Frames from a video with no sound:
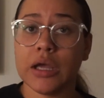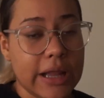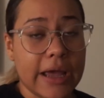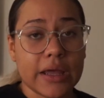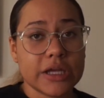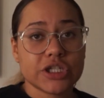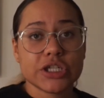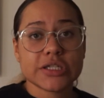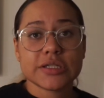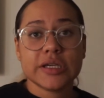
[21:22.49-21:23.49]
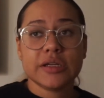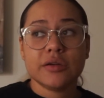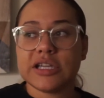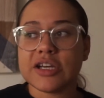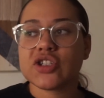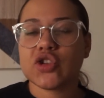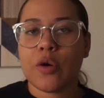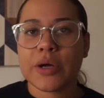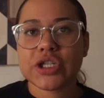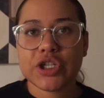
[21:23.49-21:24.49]
Like, it's just, it does so
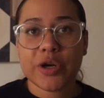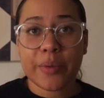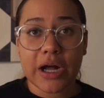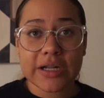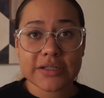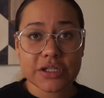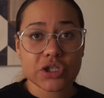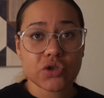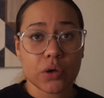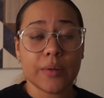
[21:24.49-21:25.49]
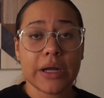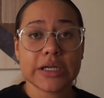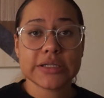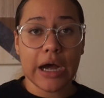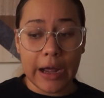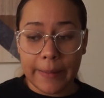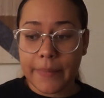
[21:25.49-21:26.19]
much to your body in such a short amount of time.